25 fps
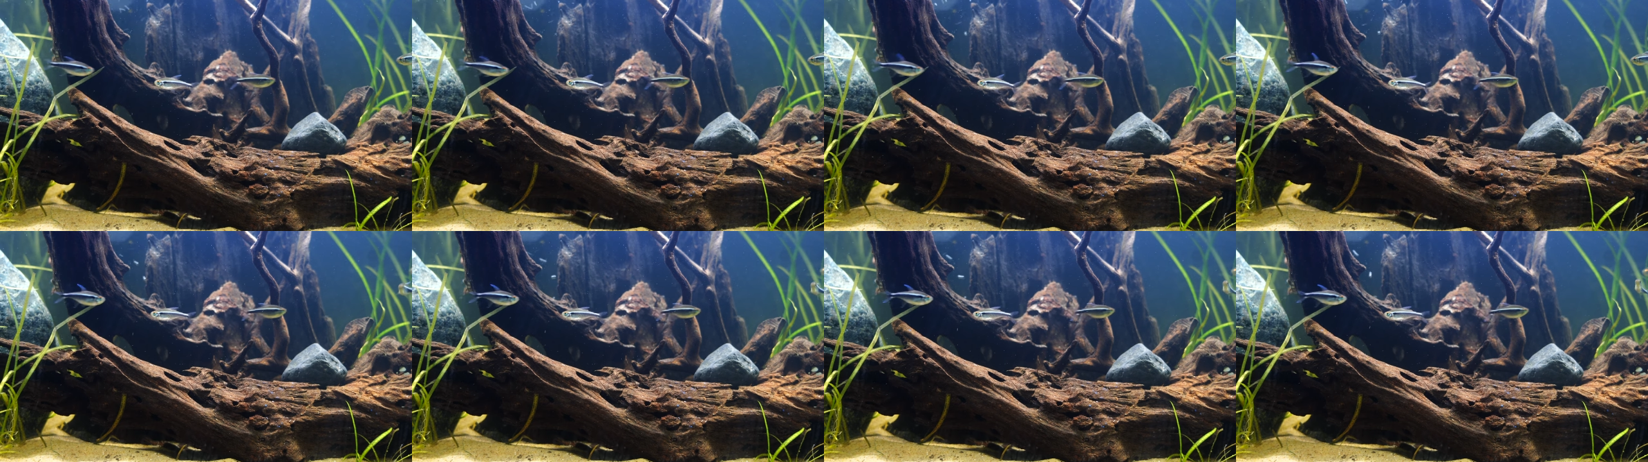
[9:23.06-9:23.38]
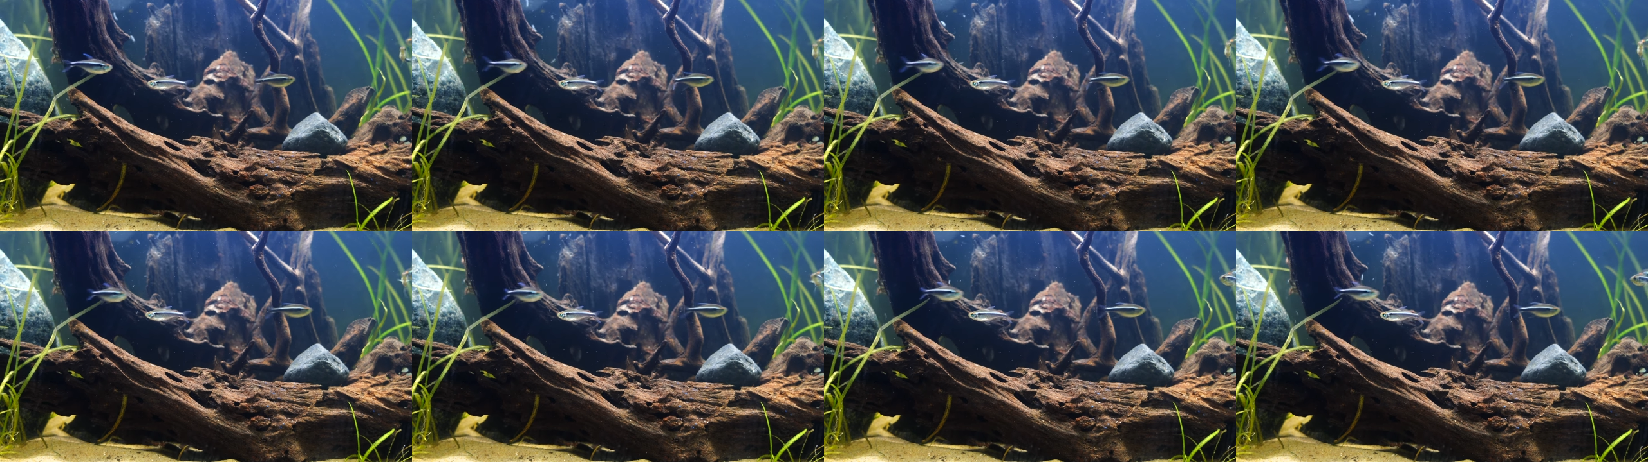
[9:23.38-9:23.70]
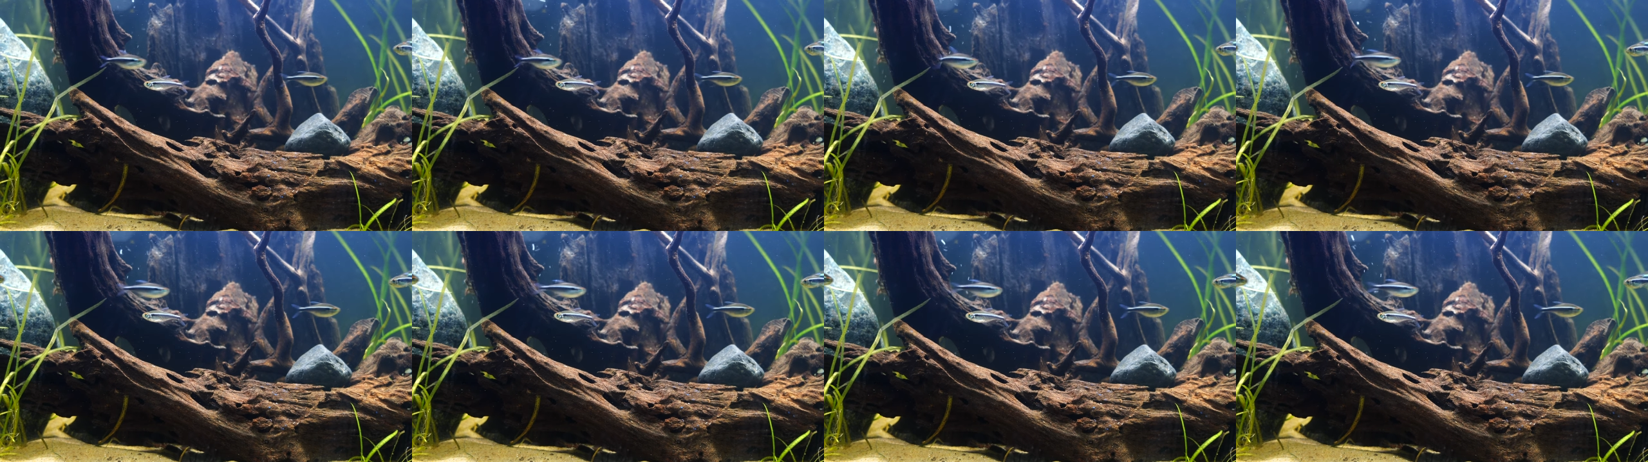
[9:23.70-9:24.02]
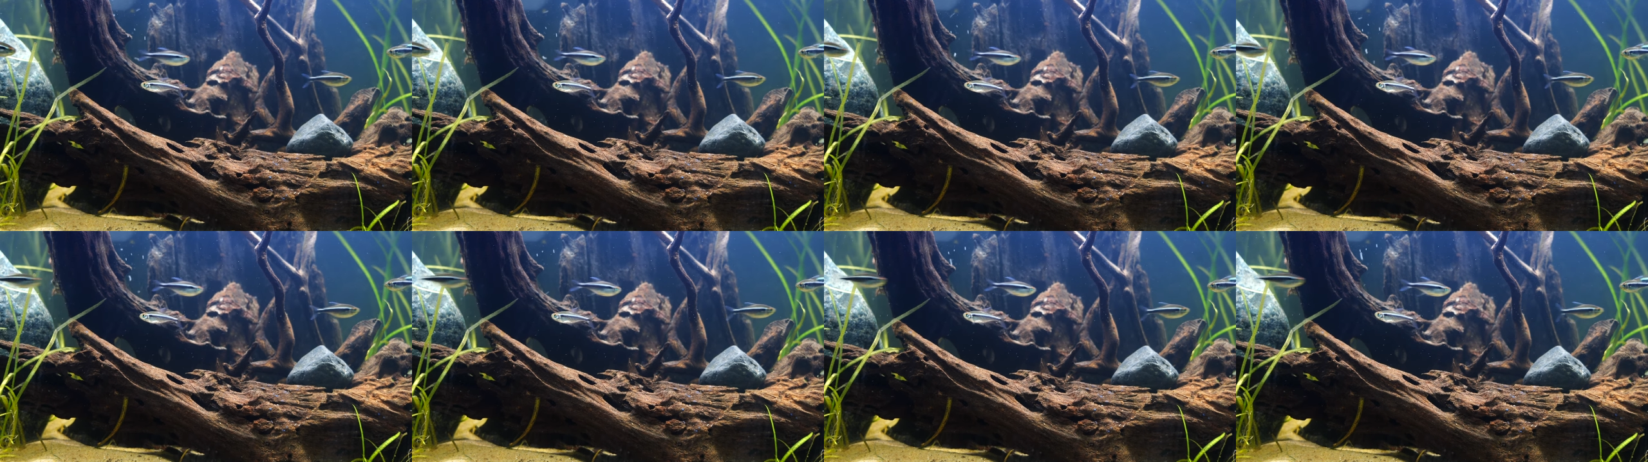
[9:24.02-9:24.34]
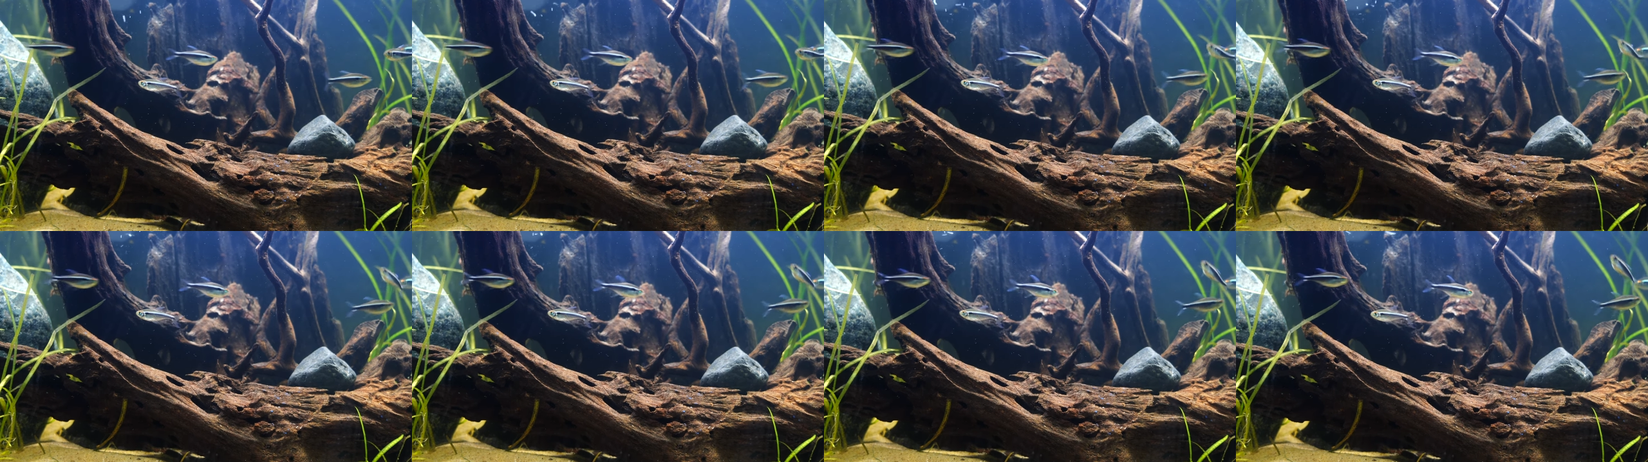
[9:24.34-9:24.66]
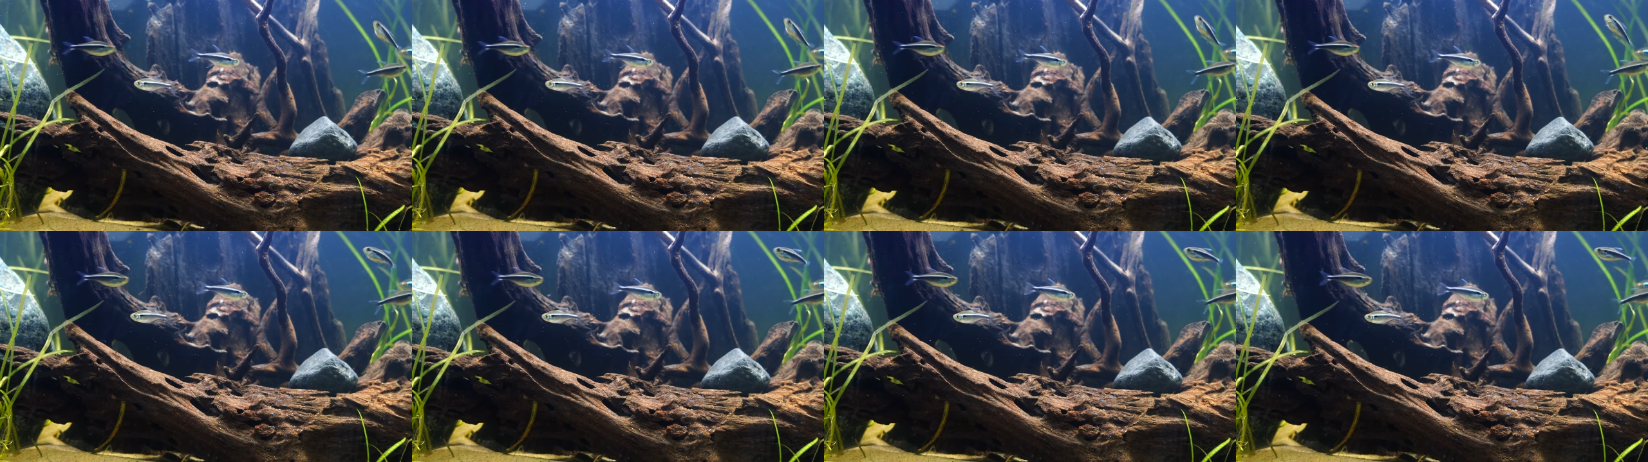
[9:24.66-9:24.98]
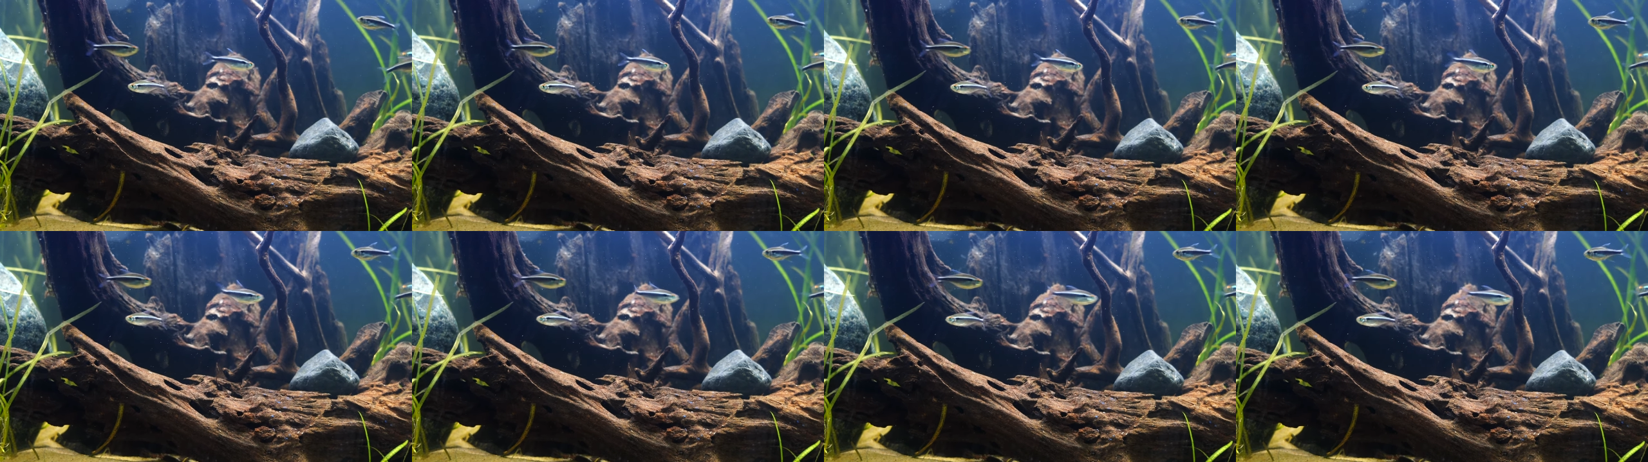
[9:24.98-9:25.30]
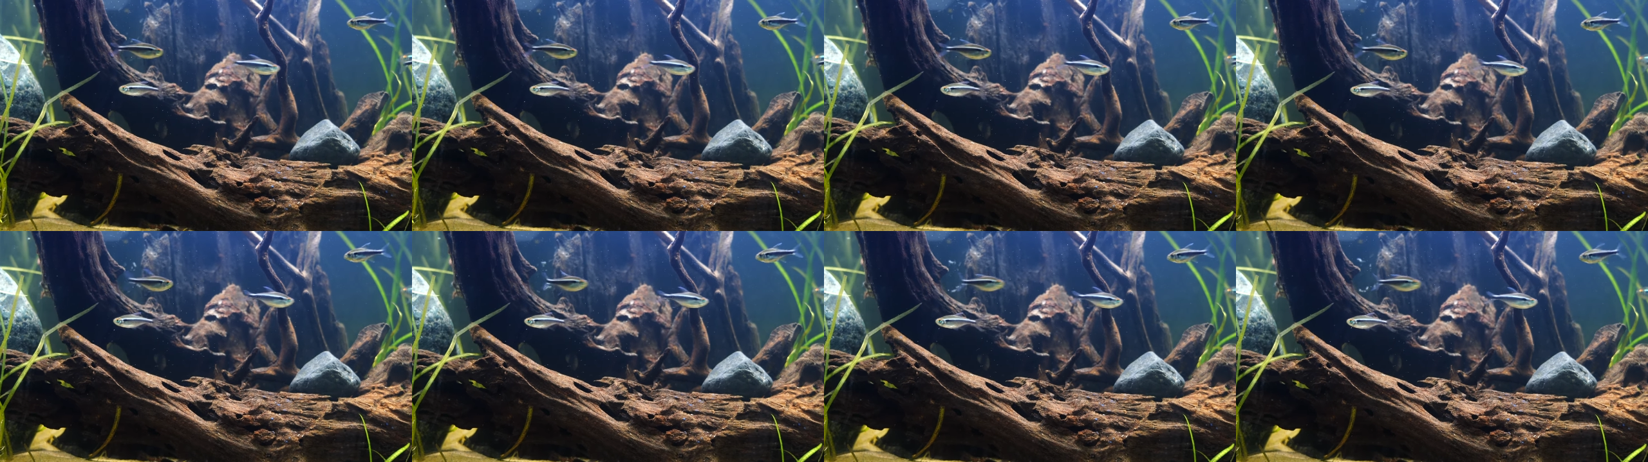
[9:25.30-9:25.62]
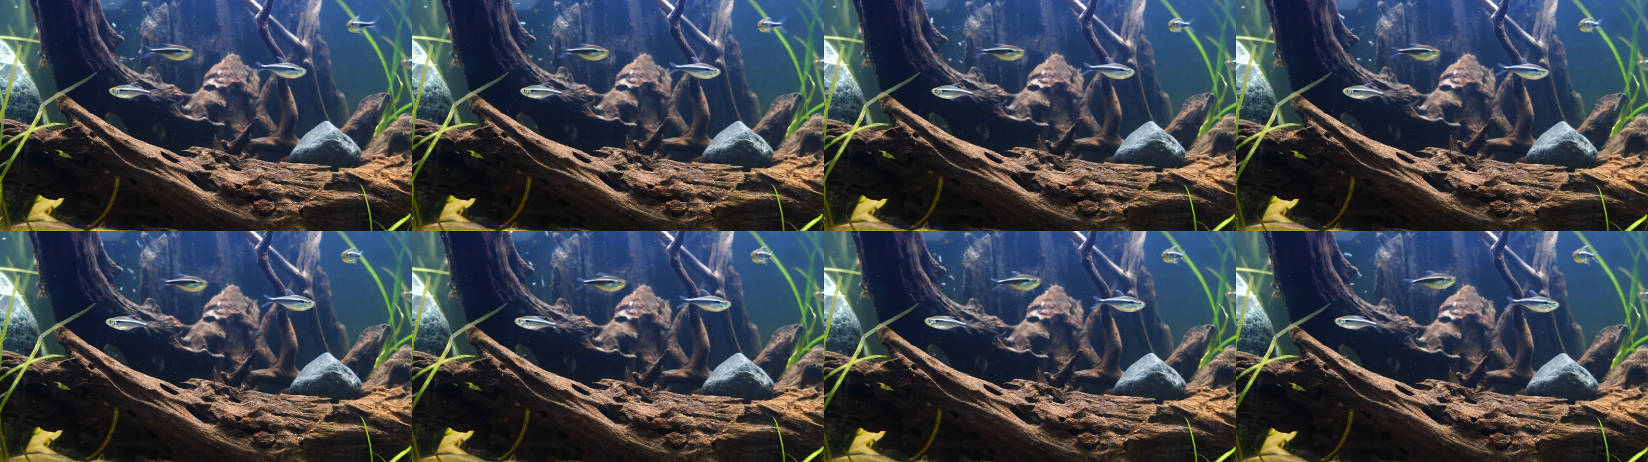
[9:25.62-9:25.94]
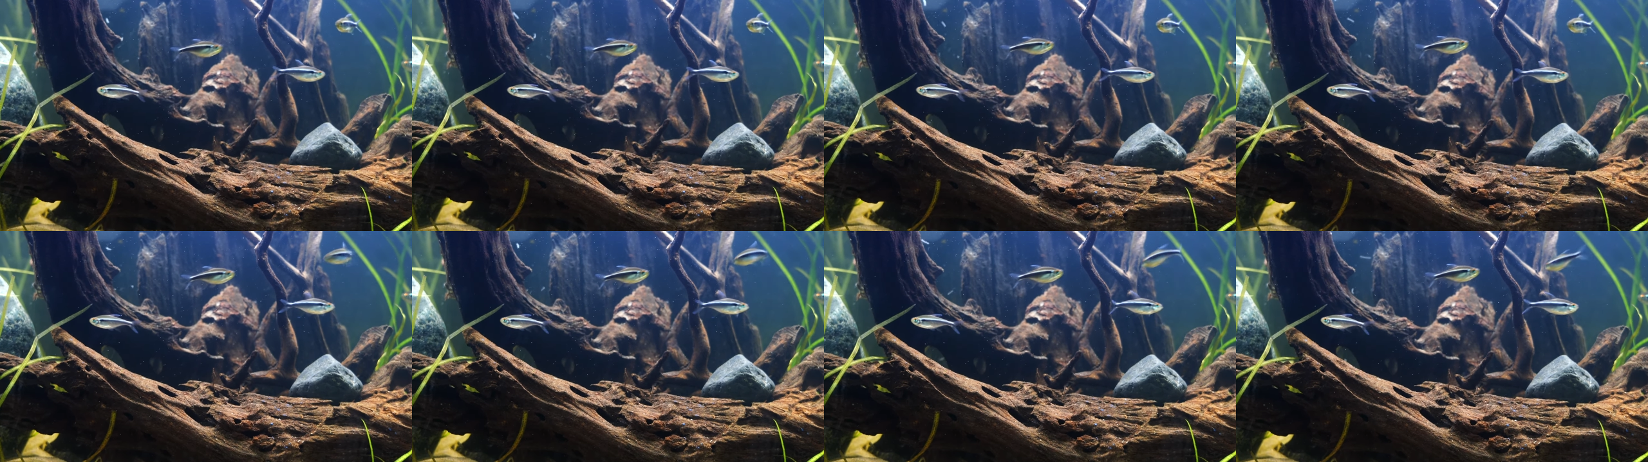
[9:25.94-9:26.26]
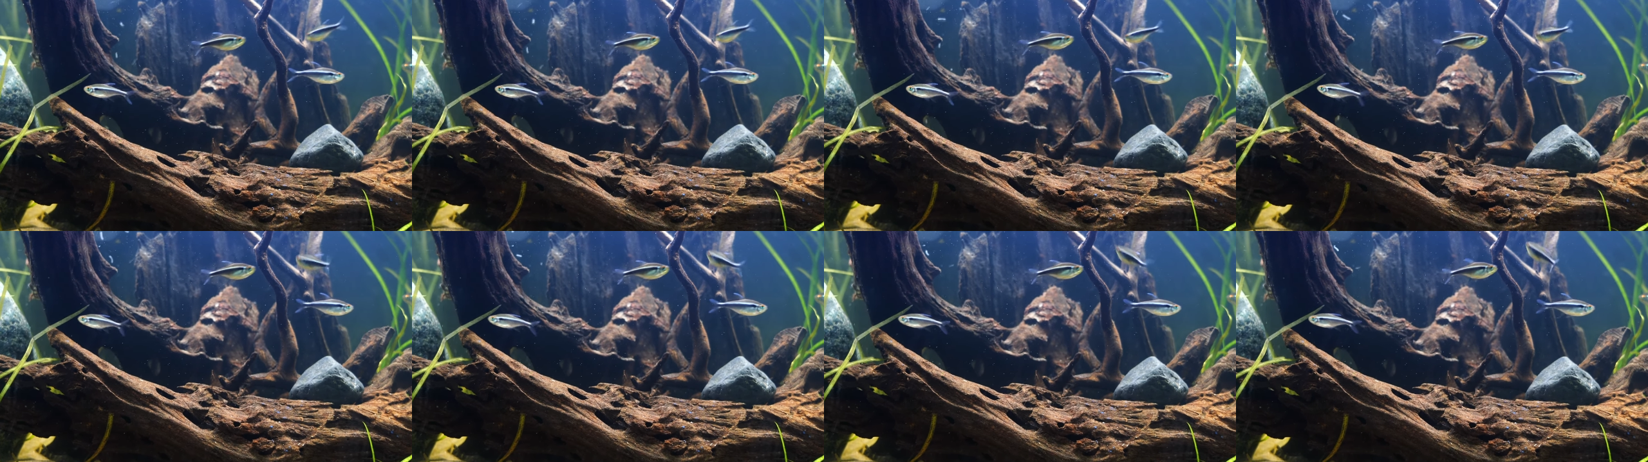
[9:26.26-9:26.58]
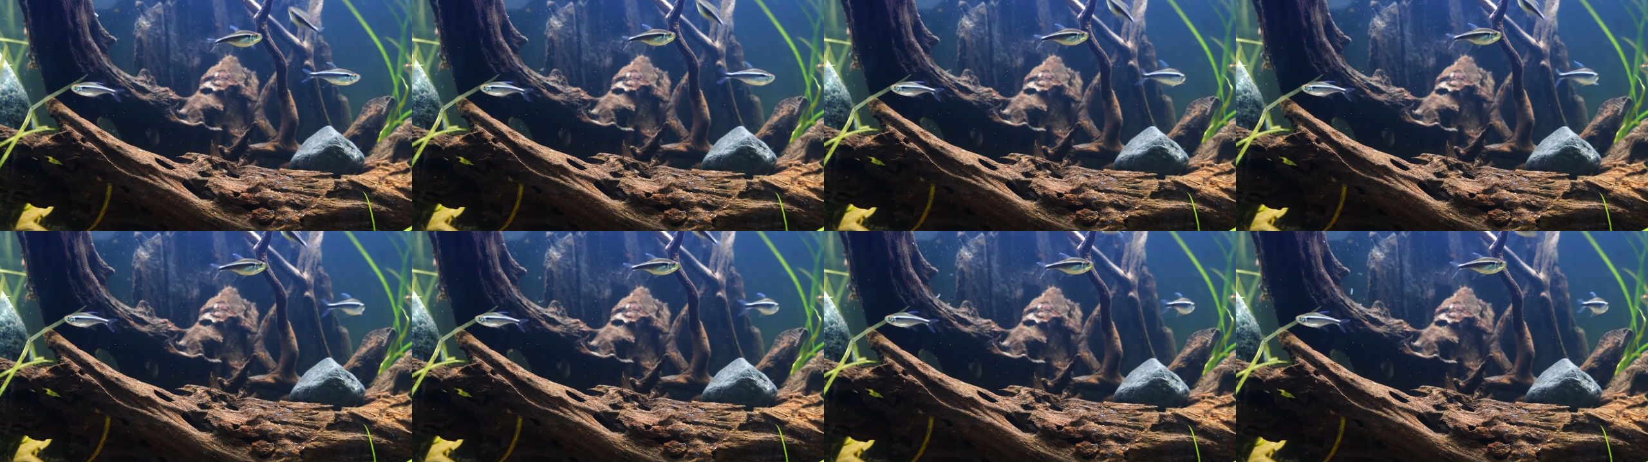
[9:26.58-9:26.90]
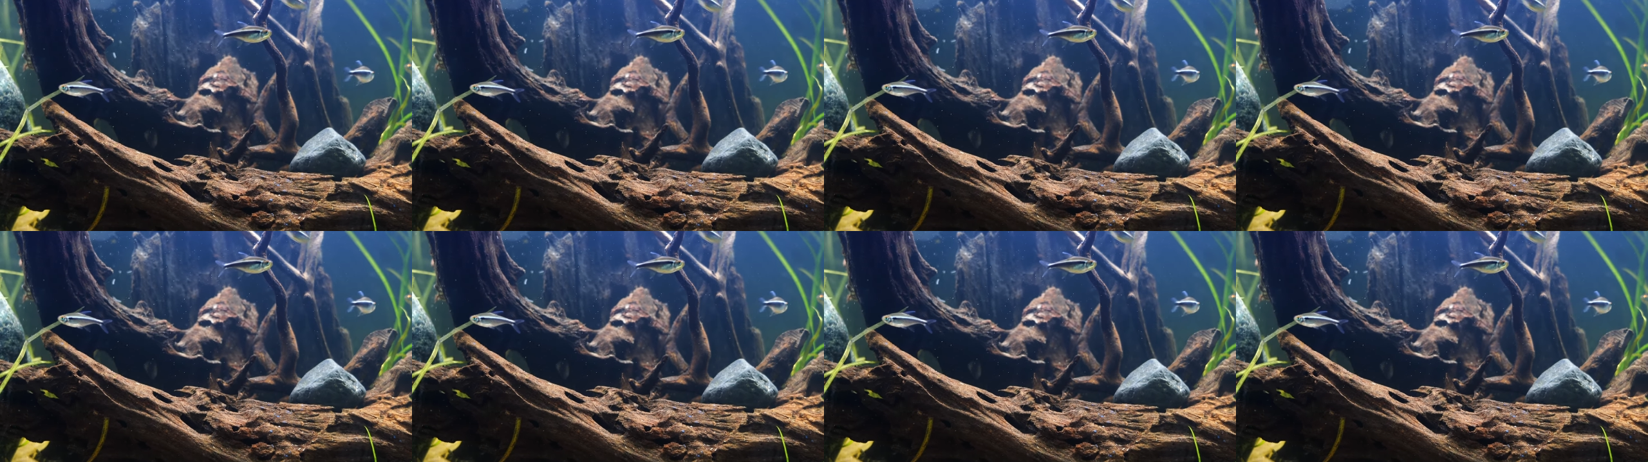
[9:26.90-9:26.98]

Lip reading: (no speaker visible)